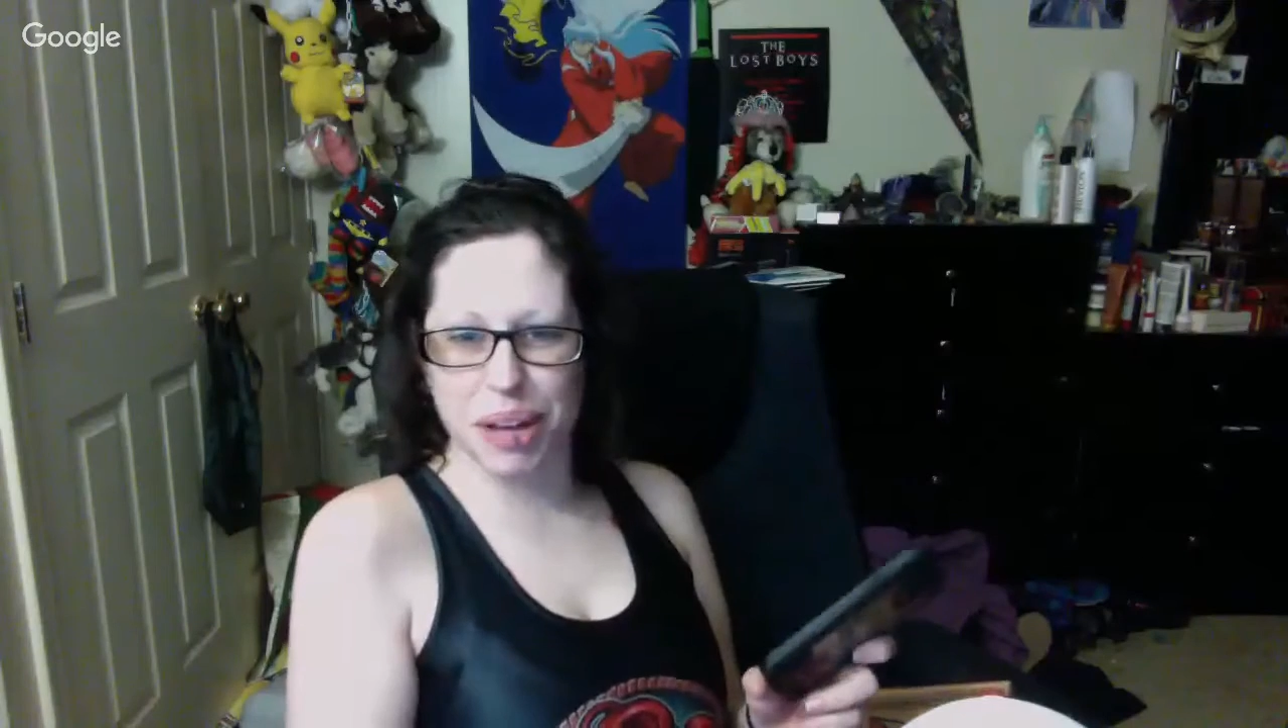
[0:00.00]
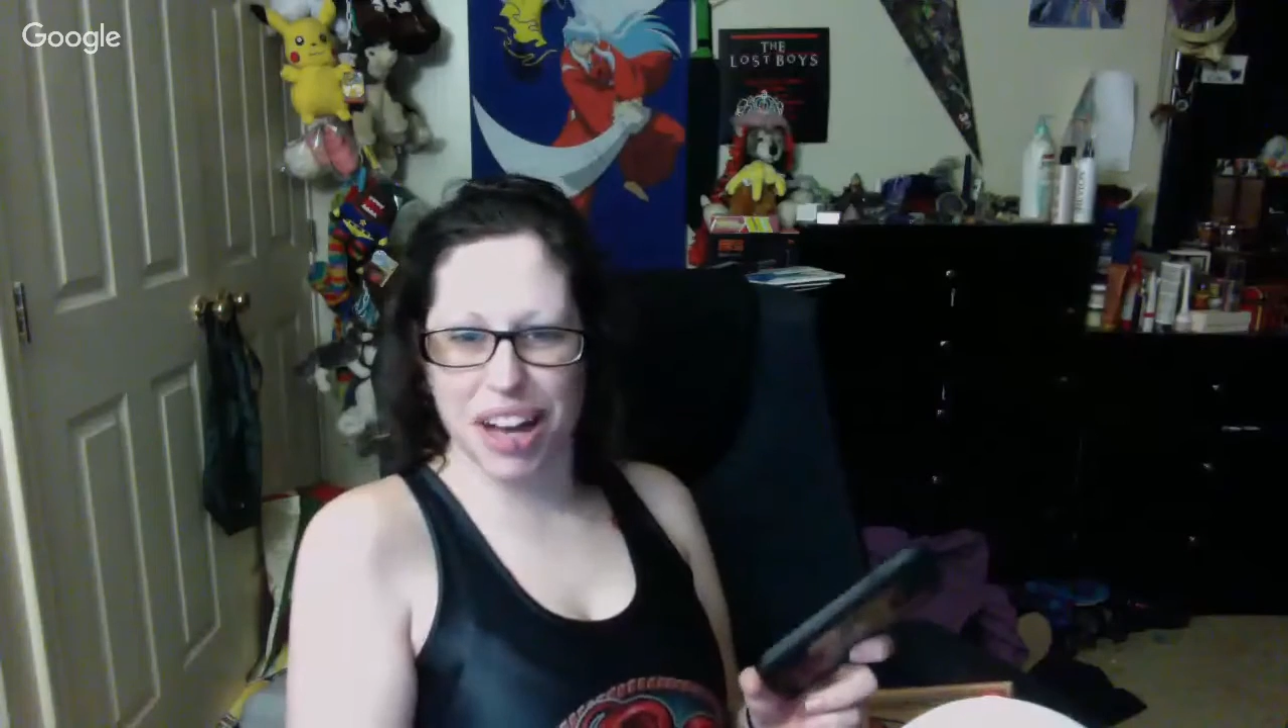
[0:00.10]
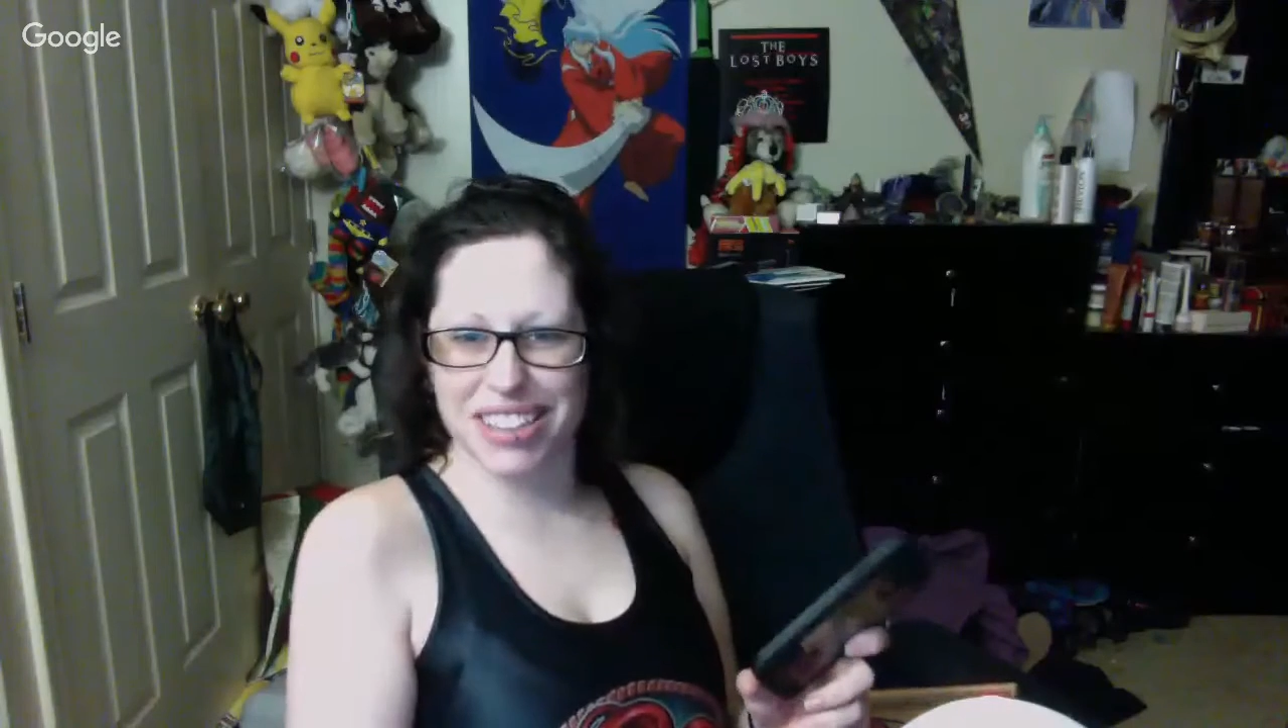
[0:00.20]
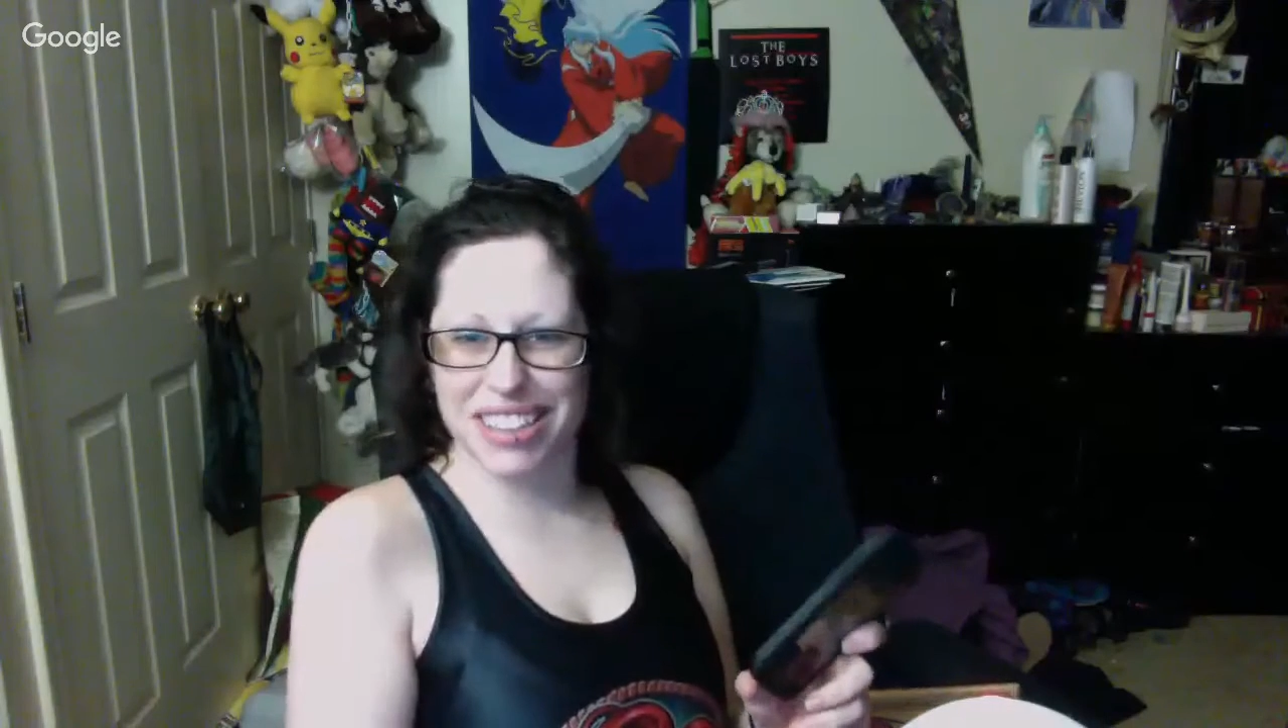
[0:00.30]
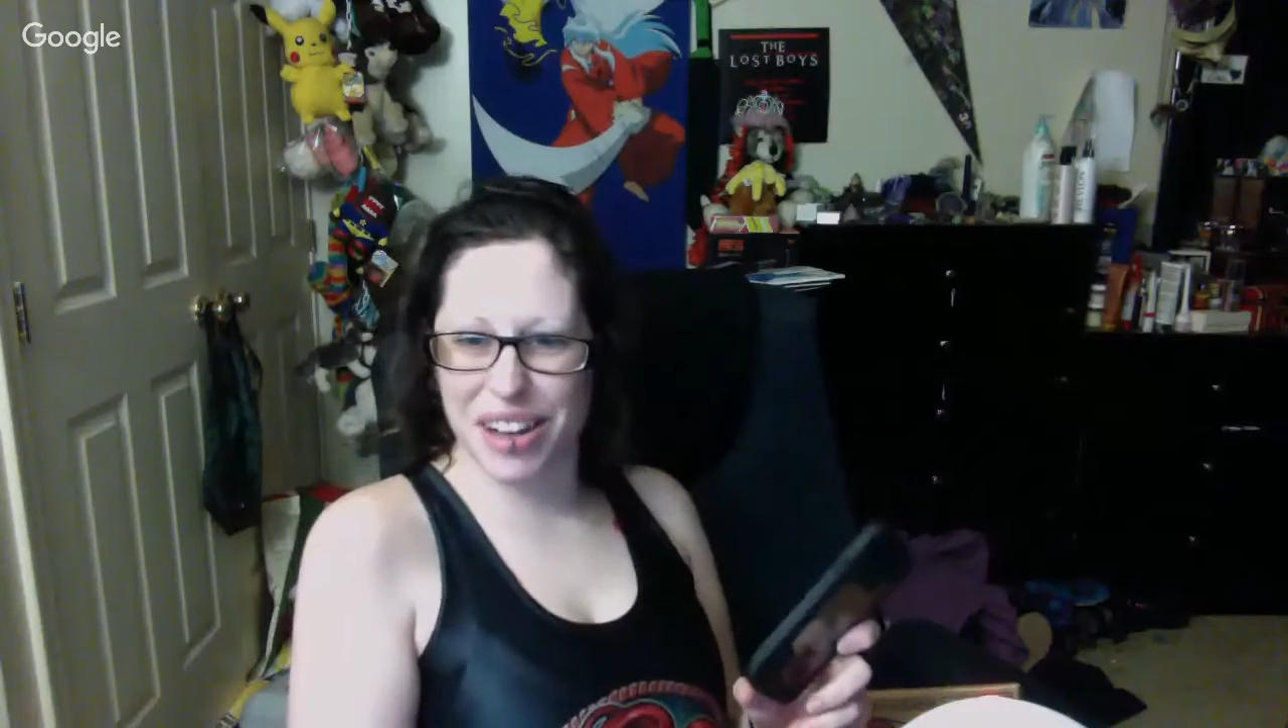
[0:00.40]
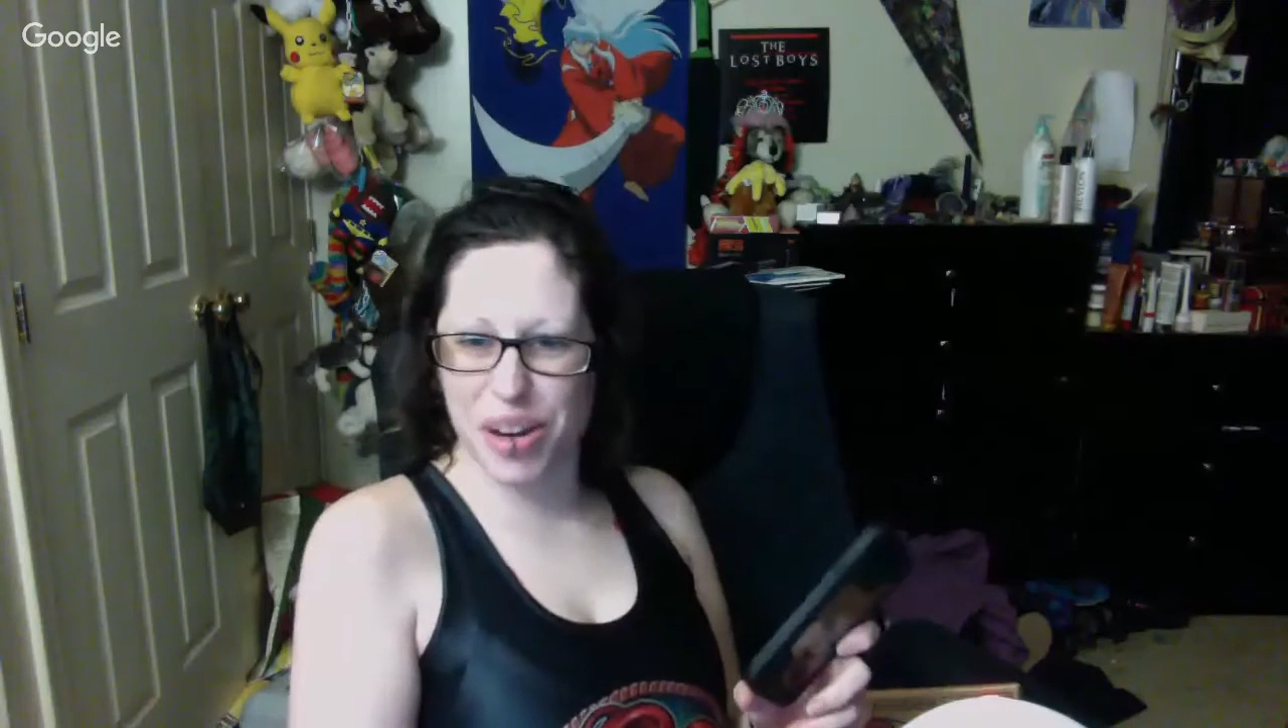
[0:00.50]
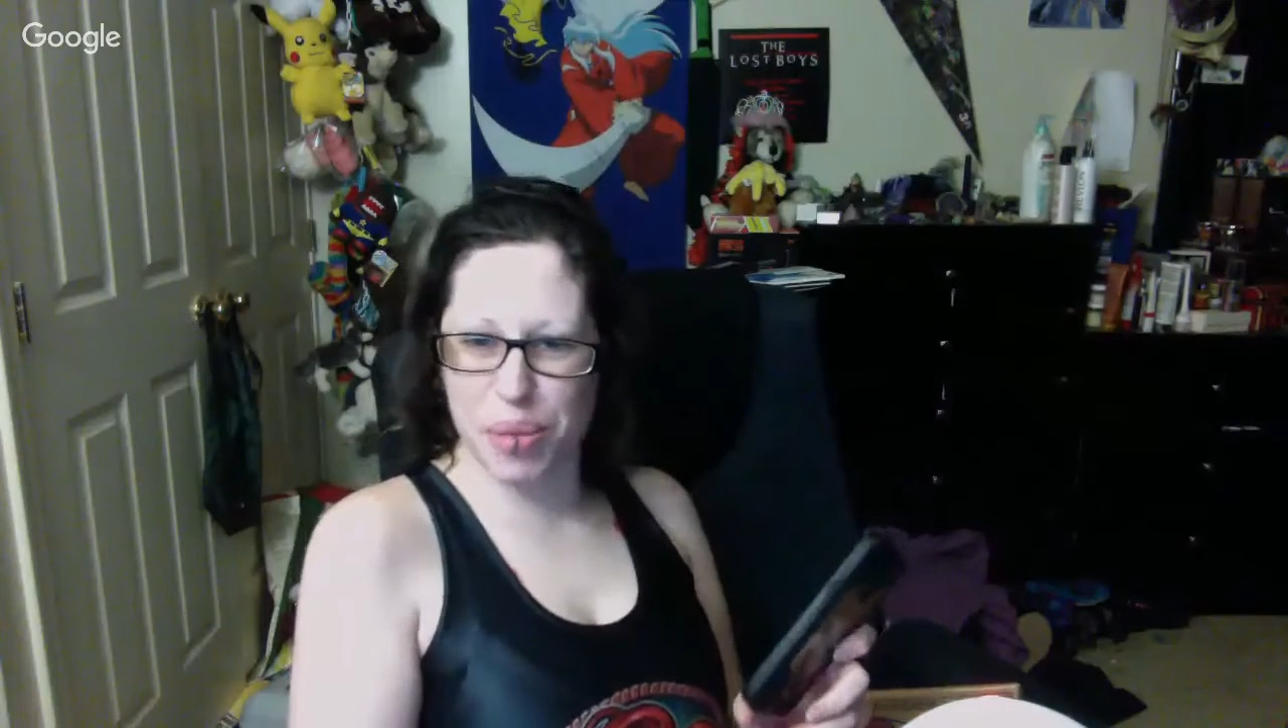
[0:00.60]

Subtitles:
opened.